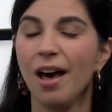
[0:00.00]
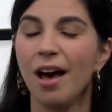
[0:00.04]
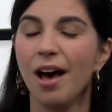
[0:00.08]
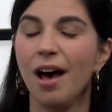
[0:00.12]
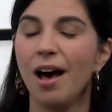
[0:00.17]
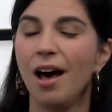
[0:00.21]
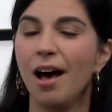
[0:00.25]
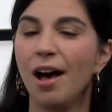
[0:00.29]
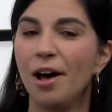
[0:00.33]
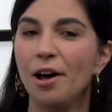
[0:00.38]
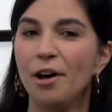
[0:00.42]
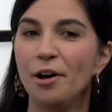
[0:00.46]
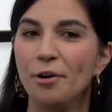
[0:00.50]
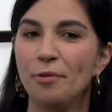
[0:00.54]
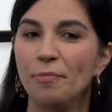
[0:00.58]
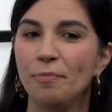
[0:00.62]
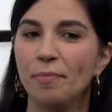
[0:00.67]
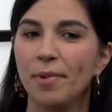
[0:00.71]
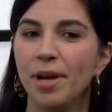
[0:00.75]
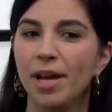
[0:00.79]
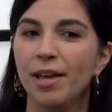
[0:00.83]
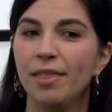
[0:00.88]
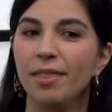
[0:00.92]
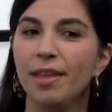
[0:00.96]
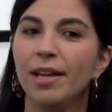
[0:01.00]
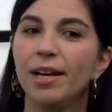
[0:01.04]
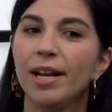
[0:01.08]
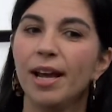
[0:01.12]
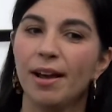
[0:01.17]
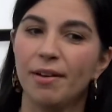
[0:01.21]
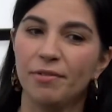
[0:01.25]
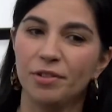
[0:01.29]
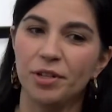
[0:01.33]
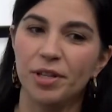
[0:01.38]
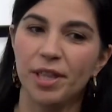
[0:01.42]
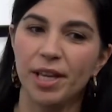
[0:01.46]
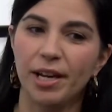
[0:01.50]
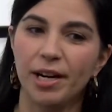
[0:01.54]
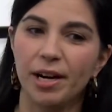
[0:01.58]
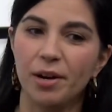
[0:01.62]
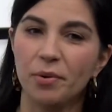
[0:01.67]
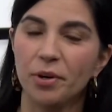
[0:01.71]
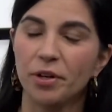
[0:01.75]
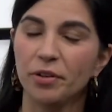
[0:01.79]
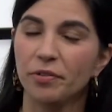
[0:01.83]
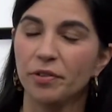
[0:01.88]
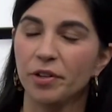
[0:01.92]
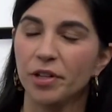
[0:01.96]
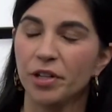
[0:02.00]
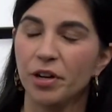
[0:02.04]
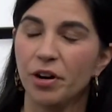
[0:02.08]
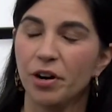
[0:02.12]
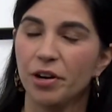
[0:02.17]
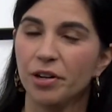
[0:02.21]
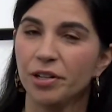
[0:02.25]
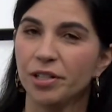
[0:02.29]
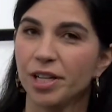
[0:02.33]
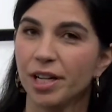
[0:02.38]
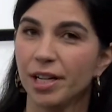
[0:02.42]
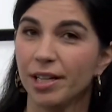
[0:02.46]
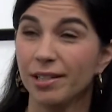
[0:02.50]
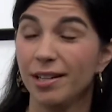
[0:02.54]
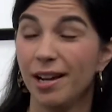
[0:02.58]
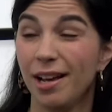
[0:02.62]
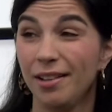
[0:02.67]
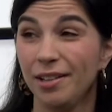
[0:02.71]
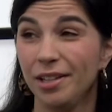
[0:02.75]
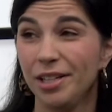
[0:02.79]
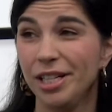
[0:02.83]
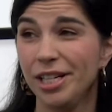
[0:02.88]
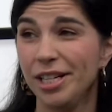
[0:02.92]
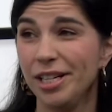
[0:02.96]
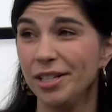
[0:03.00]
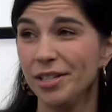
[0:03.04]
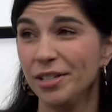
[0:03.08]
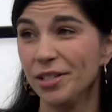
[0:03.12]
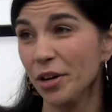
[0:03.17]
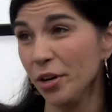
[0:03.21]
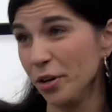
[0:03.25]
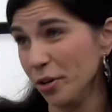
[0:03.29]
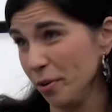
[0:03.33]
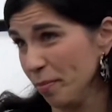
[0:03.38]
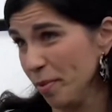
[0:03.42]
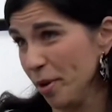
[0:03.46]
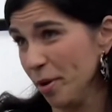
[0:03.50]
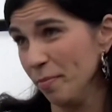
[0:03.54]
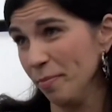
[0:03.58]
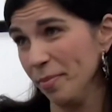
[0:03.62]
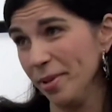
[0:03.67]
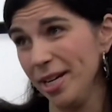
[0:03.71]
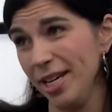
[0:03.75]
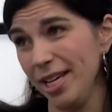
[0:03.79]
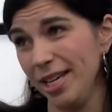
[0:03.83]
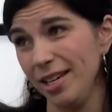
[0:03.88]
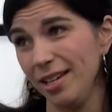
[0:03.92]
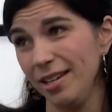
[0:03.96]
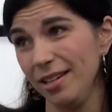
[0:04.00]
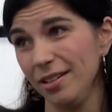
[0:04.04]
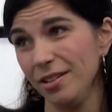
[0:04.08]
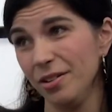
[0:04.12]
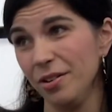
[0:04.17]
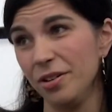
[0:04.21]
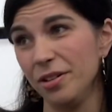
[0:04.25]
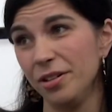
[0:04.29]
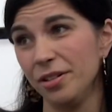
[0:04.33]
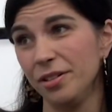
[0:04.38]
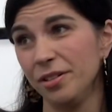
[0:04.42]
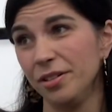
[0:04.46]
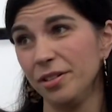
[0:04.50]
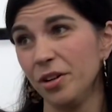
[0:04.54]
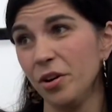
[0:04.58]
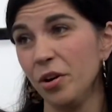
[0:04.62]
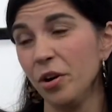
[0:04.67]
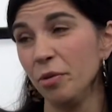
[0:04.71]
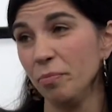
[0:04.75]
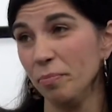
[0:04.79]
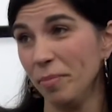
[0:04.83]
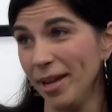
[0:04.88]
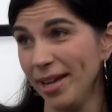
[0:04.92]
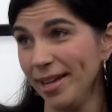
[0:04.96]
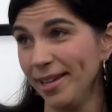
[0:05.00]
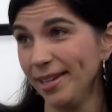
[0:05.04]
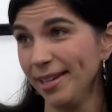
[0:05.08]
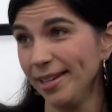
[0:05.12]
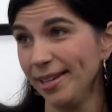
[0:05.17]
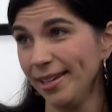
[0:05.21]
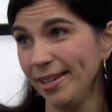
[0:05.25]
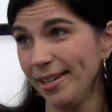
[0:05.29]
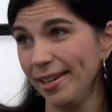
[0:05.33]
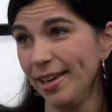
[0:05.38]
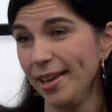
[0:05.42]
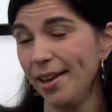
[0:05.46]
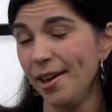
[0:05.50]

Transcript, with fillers: Um, and then after that, I worked for an art technology startup company called Art Bank.